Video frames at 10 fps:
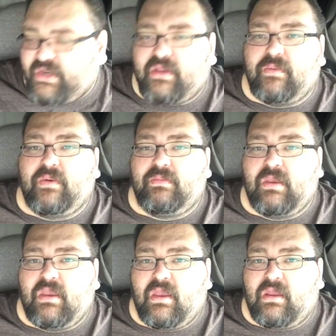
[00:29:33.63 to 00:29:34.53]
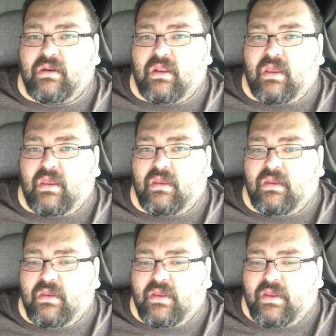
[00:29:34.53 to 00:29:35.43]
sticking with me, and
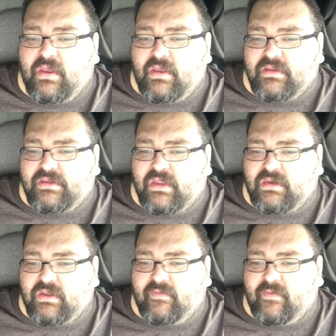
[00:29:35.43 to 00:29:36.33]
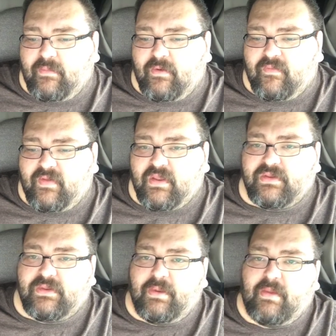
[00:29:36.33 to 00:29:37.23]
stay tuned for more
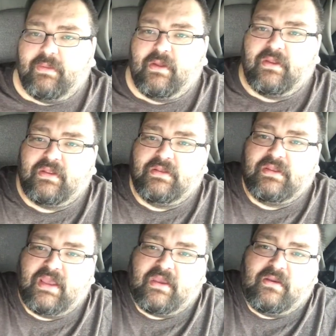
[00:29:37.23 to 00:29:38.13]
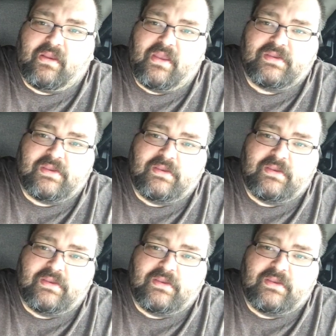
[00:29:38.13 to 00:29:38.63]
videos to be uploaded. Take care, guys.